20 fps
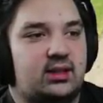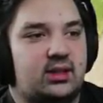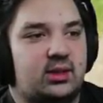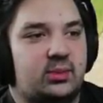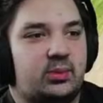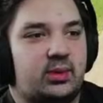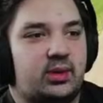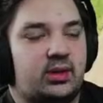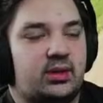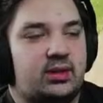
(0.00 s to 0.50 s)
so
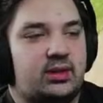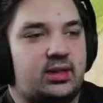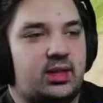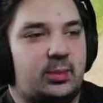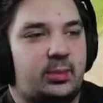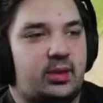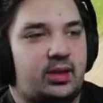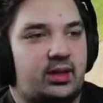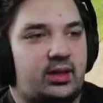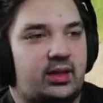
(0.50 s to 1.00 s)
much.
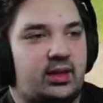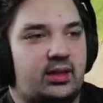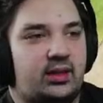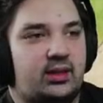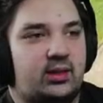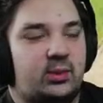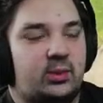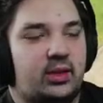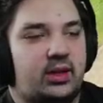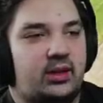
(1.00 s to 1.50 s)
Sloppy didn't get a
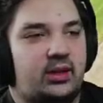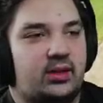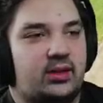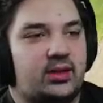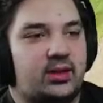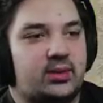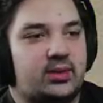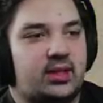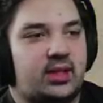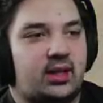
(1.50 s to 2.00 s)
good one either,
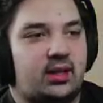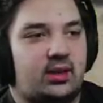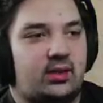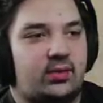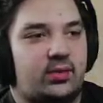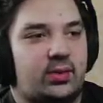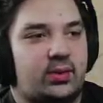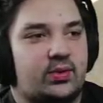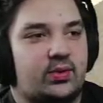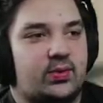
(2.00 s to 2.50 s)
so it's kind of the
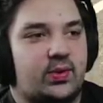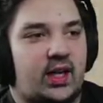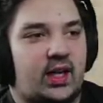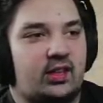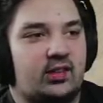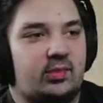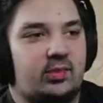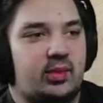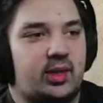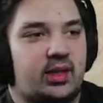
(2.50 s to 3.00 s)
first
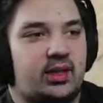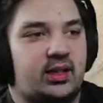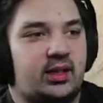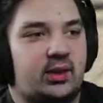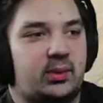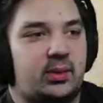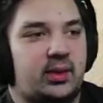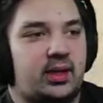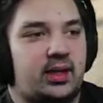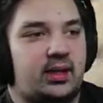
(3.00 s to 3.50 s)
five breaking
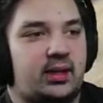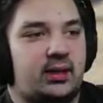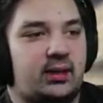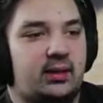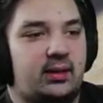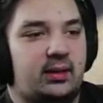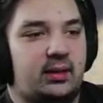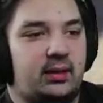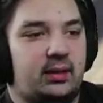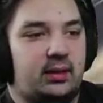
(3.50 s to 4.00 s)
away.
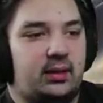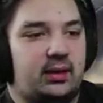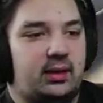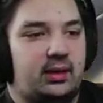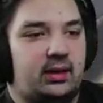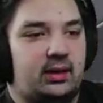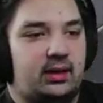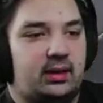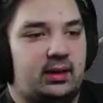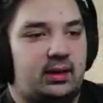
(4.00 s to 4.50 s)

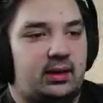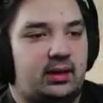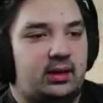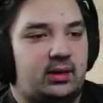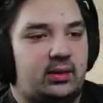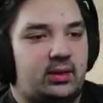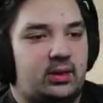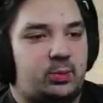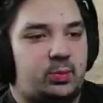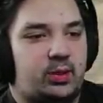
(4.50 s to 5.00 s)

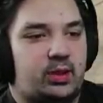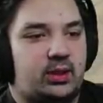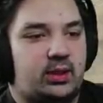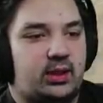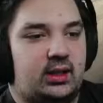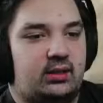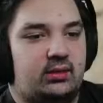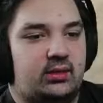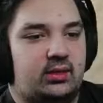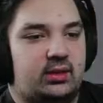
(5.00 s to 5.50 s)
Cody's
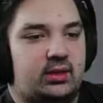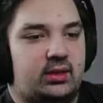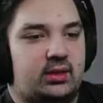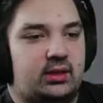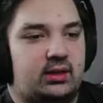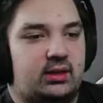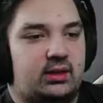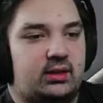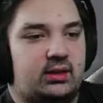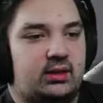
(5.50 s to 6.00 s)

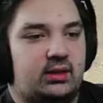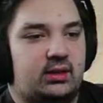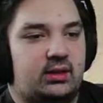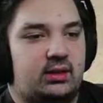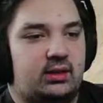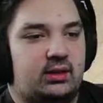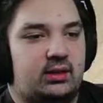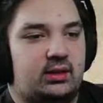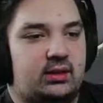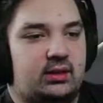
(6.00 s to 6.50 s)
P11.
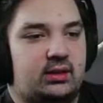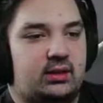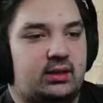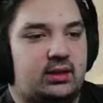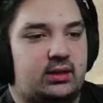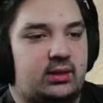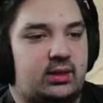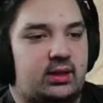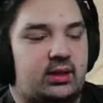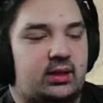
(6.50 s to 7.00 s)

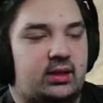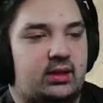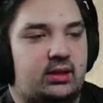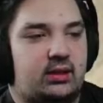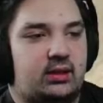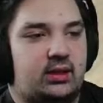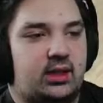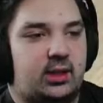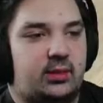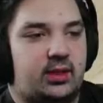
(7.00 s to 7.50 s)
So I think
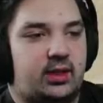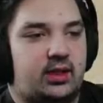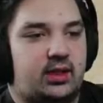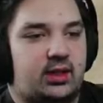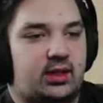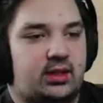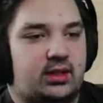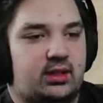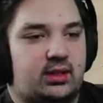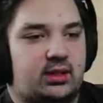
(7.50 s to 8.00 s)

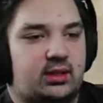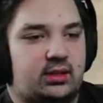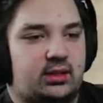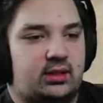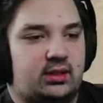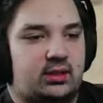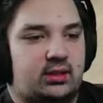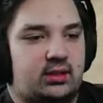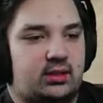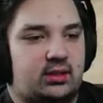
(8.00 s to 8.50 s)
Kamikaze
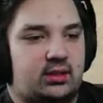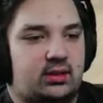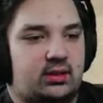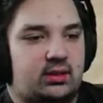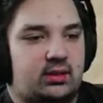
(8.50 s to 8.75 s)
is